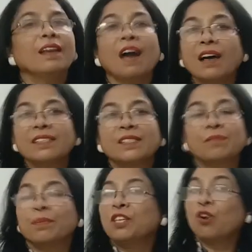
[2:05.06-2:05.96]

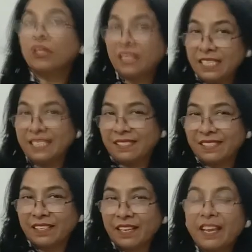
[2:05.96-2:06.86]
Last but not the
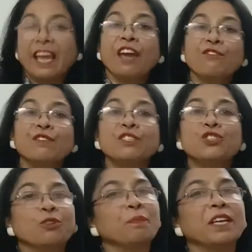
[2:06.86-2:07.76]
least, everyone
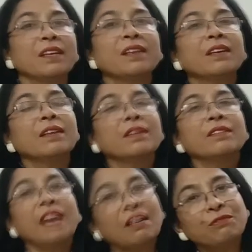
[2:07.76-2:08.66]
should be
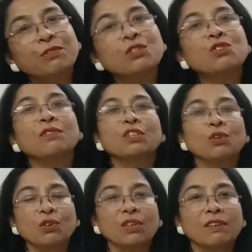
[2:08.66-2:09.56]
thankful to our
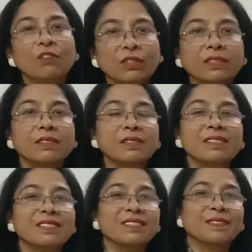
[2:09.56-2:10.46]
corona
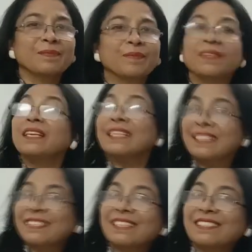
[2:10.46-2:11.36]
warriors.
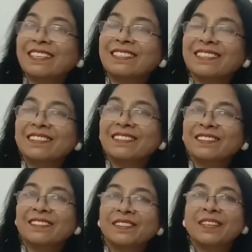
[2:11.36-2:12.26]
This is it.
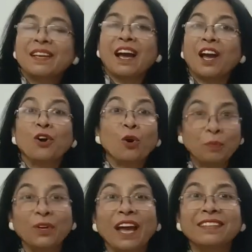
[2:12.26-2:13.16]
I
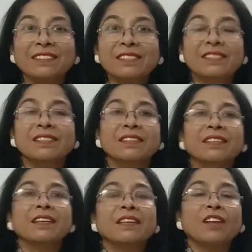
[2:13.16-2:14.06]
hope you like this.
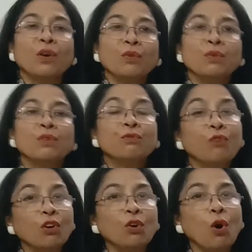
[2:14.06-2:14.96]
Now
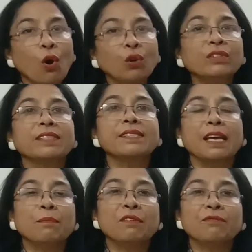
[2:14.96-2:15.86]
follow all these
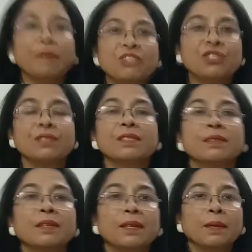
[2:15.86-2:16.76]
above
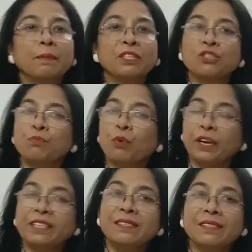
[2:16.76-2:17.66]
mentions, mention
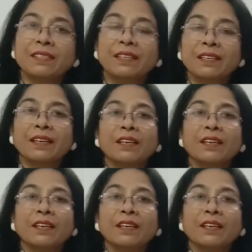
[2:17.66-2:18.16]
points